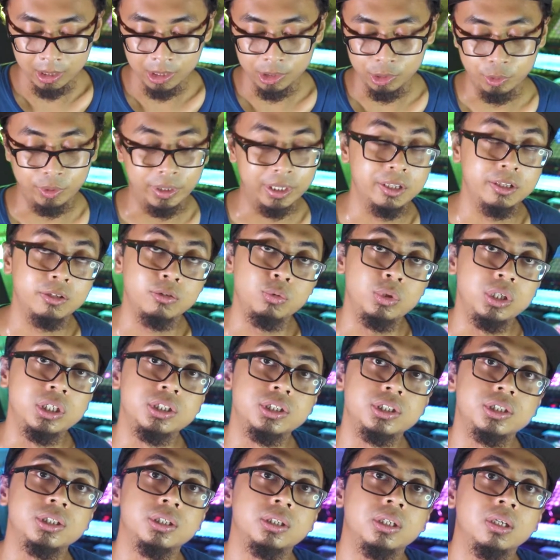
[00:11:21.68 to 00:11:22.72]
you can
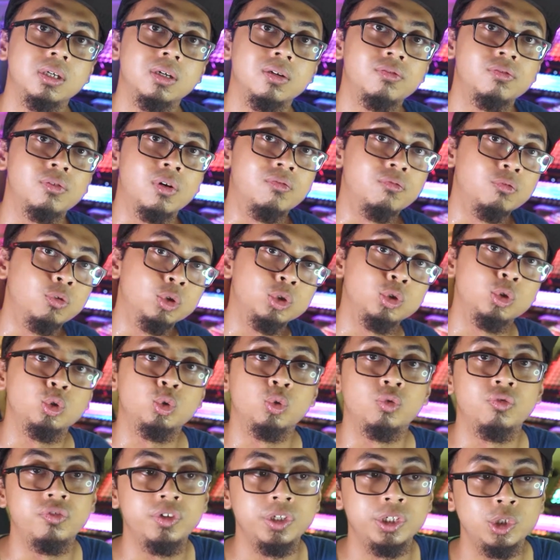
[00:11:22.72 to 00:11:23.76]
switch from photo
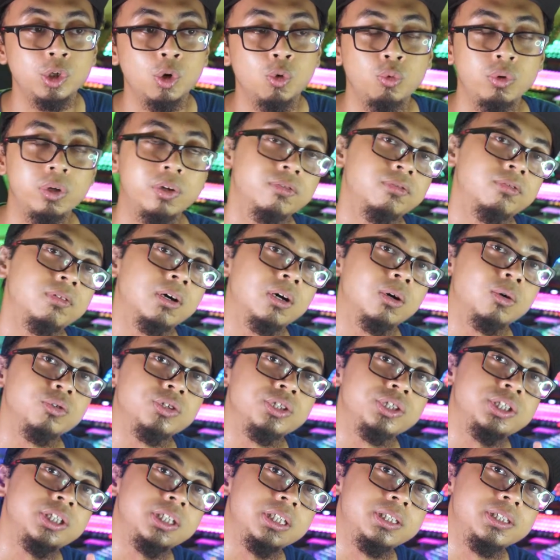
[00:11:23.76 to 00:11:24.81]
to video without
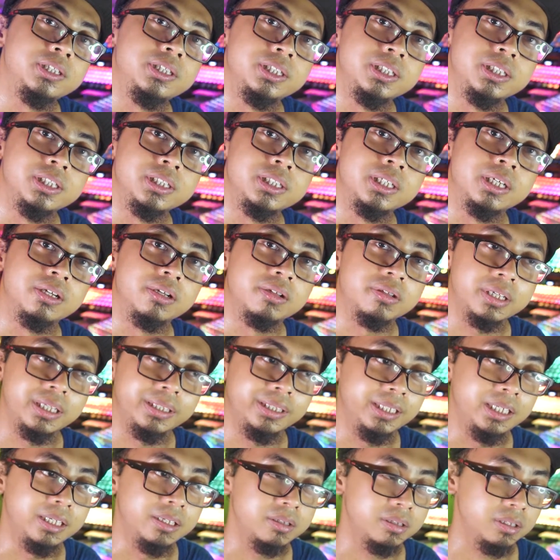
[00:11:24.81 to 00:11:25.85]
changing the
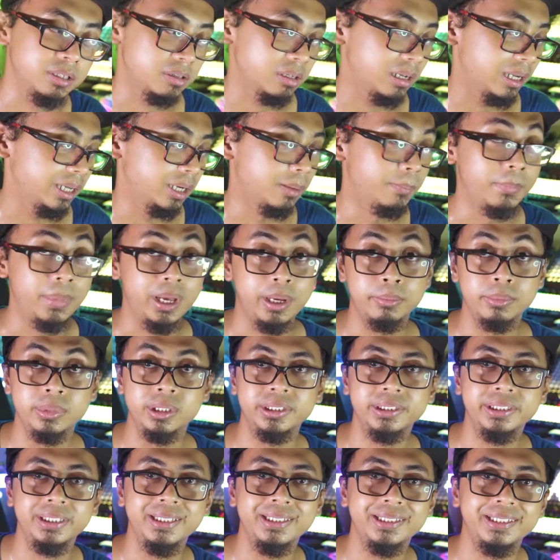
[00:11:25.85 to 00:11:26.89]
settings. It's like a
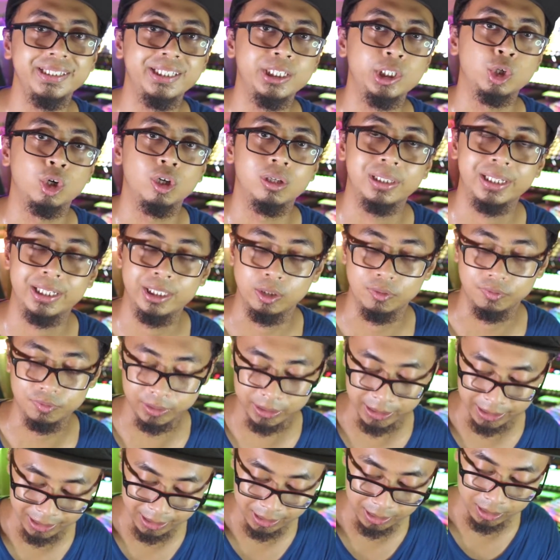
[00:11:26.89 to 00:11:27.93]
memory recall kind of
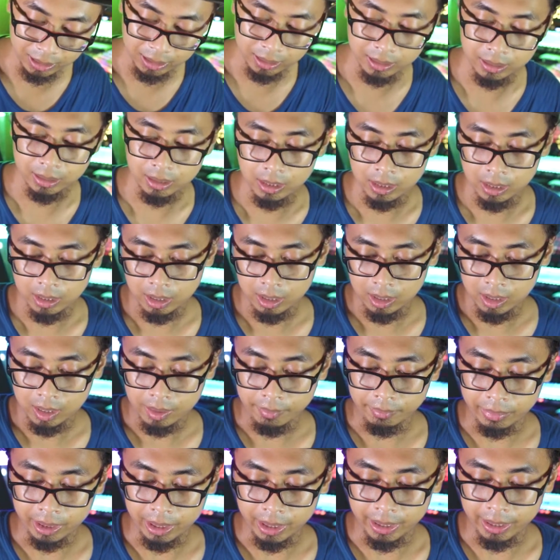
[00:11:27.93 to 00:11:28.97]
thing,
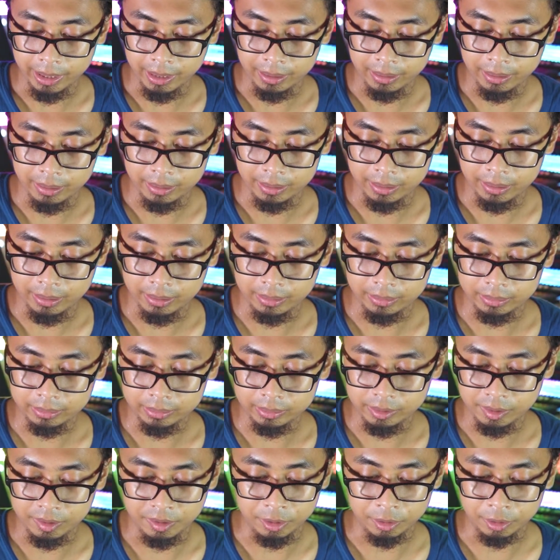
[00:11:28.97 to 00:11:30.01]
but
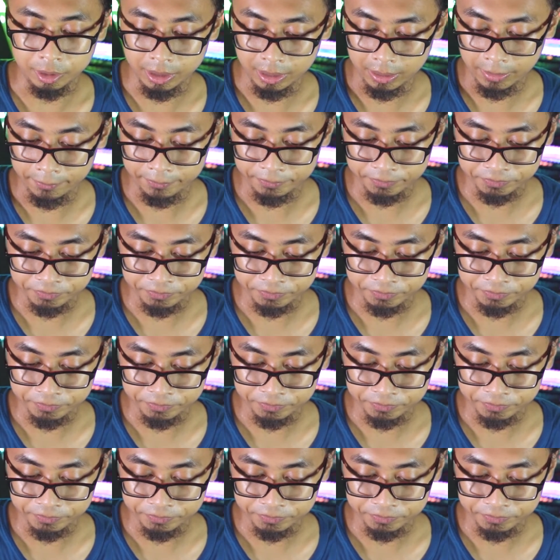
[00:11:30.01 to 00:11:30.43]
it's not.